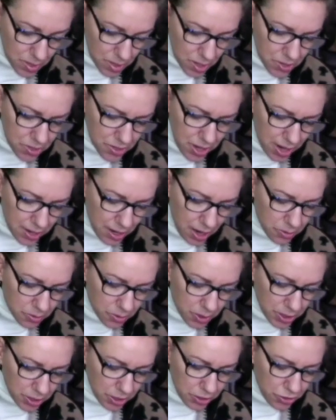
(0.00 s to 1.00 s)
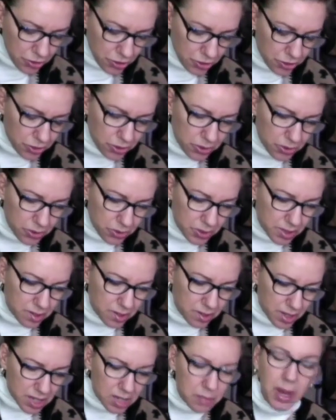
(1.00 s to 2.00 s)
is that I want you to
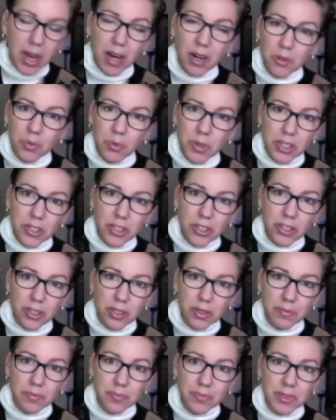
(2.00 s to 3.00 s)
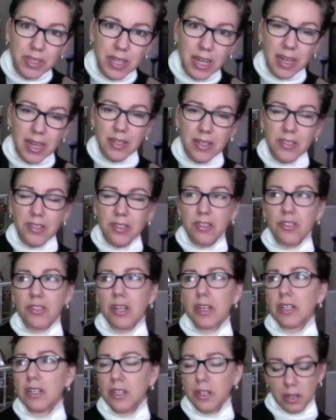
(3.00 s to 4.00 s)
think about winter as this,
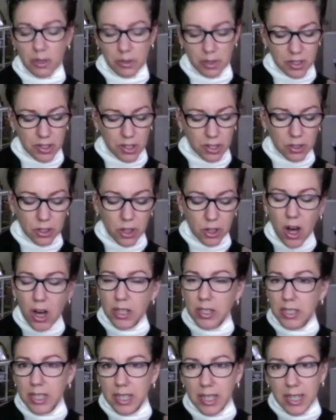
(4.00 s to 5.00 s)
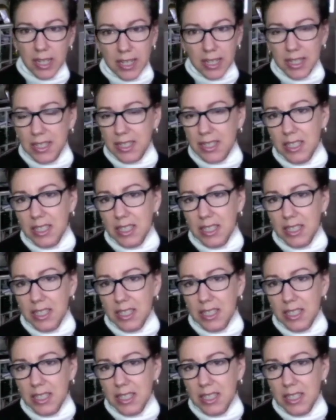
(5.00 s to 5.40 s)
like, it's a long night.